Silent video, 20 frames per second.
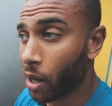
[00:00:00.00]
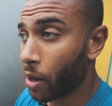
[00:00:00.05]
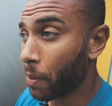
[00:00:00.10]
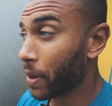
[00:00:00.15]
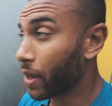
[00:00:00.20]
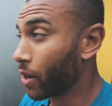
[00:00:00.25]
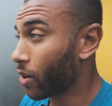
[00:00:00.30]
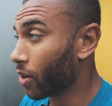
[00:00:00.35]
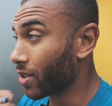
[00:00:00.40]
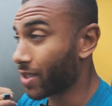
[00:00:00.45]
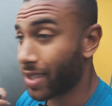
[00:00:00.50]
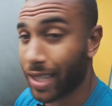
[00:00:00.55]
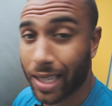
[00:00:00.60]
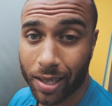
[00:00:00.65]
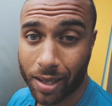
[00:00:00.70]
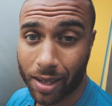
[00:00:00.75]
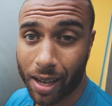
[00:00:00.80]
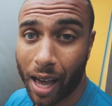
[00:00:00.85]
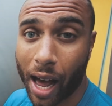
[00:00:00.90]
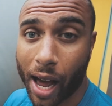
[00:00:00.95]
Because
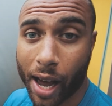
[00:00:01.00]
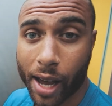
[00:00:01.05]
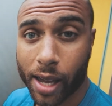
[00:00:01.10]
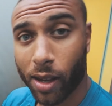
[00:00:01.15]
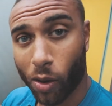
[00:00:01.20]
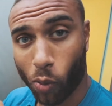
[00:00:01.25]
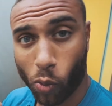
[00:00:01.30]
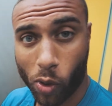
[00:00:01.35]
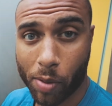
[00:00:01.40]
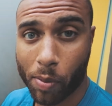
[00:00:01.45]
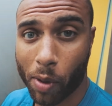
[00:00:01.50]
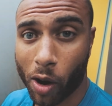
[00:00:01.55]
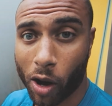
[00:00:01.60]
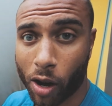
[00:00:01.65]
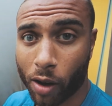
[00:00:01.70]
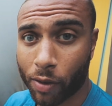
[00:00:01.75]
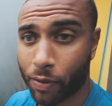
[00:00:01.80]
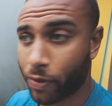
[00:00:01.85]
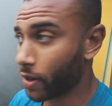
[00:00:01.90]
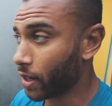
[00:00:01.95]
this guy, Wim
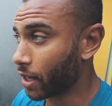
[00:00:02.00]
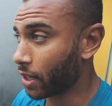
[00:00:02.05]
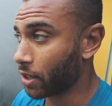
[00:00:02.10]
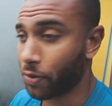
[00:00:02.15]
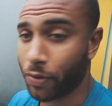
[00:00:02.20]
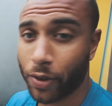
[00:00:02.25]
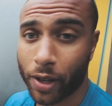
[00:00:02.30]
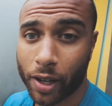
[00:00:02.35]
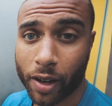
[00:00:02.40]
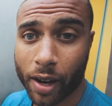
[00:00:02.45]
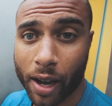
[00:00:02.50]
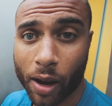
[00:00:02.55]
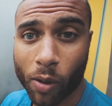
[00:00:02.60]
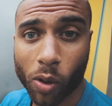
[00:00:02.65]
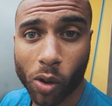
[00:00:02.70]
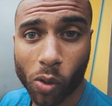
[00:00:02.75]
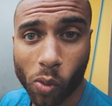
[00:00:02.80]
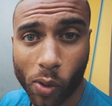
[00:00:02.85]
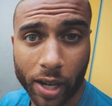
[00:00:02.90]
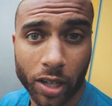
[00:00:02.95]
Hof, has figured
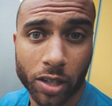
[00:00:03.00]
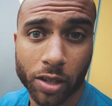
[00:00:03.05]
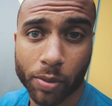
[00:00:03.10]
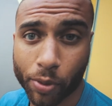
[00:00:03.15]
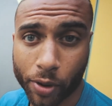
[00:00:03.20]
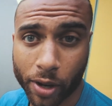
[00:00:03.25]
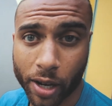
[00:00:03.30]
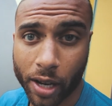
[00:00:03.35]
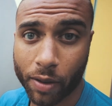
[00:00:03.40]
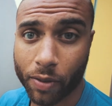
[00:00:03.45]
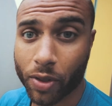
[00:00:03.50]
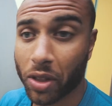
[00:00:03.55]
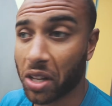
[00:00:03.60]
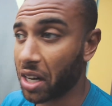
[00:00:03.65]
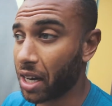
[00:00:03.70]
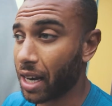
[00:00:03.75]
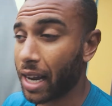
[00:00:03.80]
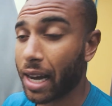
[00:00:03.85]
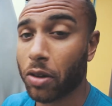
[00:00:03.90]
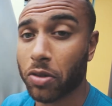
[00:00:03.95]
out a way to breathe
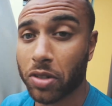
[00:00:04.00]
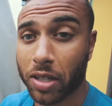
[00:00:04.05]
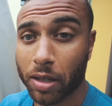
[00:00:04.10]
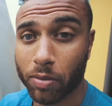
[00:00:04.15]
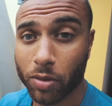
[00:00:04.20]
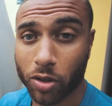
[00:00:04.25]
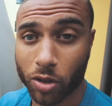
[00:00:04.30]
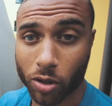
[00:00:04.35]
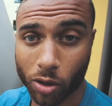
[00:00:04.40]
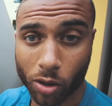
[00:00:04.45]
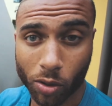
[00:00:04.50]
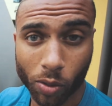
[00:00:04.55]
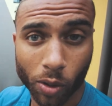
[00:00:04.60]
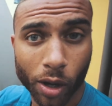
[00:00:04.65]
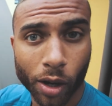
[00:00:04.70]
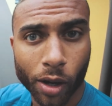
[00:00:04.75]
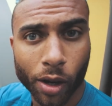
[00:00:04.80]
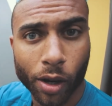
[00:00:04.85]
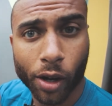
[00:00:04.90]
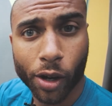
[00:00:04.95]
that allows him to
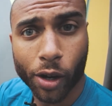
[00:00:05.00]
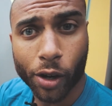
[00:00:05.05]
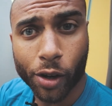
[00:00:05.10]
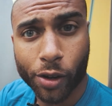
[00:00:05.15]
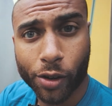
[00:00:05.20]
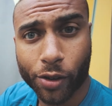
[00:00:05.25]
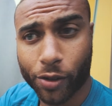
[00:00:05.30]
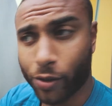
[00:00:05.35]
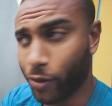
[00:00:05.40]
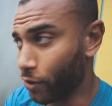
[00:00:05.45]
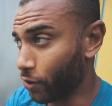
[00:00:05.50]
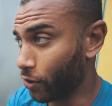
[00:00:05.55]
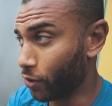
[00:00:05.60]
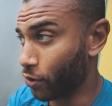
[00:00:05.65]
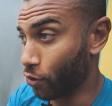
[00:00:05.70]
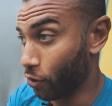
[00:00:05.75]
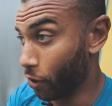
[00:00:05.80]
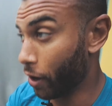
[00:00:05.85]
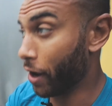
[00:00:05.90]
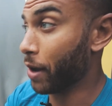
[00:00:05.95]

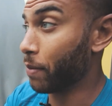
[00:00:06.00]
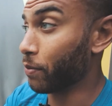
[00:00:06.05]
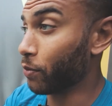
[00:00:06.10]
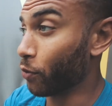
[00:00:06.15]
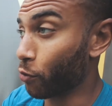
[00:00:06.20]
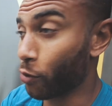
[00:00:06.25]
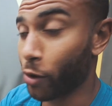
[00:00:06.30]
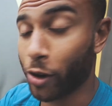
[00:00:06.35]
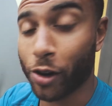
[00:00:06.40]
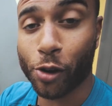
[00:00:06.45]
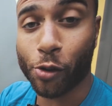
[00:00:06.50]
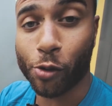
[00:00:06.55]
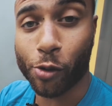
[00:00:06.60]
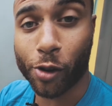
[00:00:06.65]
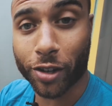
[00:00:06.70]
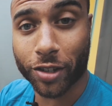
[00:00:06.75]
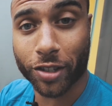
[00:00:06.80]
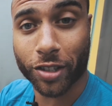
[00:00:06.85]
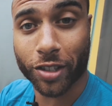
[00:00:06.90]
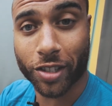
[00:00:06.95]
um, run
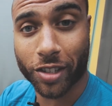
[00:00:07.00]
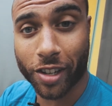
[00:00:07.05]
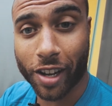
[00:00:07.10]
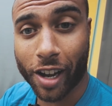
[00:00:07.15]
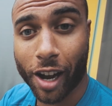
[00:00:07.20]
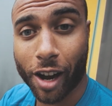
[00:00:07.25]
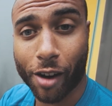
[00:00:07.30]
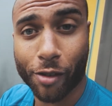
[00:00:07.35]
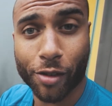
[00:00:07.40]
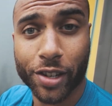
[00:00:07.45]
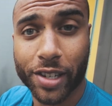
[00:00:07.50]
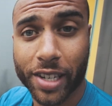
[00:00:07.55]
across the Sahara